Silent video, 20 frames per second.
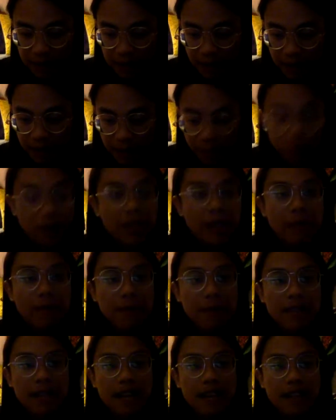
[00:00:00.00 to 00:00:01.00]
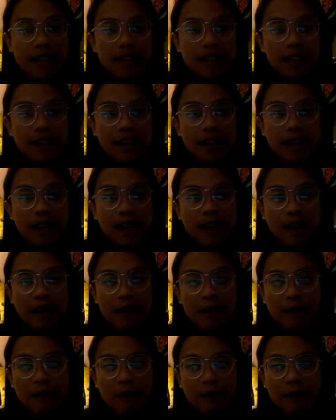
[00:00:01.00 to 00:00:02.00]
I'm really upset of
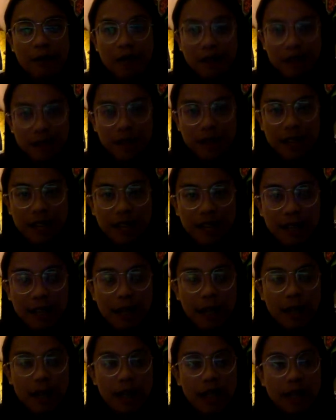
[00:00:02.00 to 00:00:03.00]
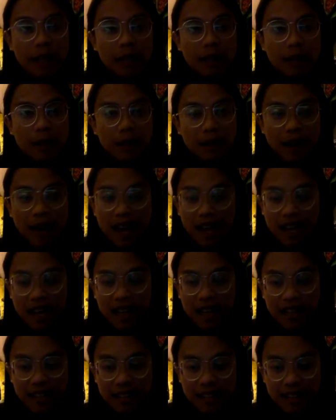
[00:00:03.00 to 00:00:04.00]
what you did.
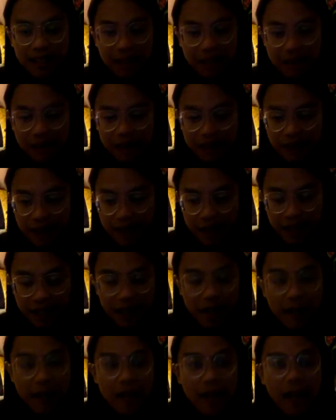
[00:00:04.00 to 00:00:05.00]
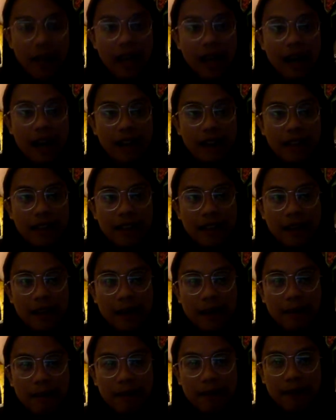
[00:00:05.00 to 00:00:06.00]
Lying is not a good thing. And,
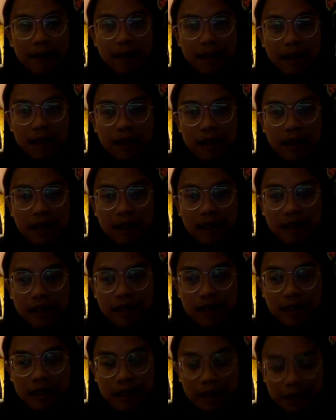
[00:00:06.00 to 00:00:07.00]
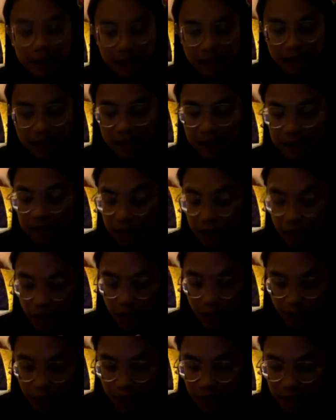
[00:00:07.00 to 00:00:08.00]
say she
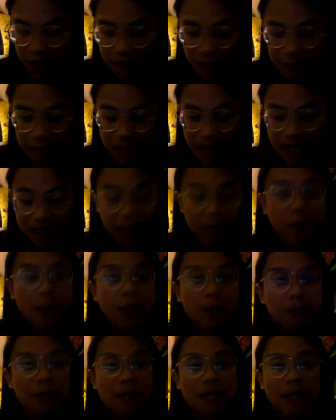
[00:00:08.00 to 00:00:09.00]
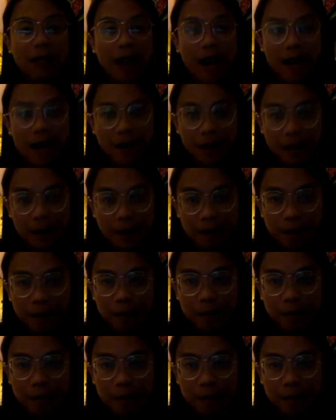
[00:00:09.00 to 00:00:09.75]
got really upset and called me a liar.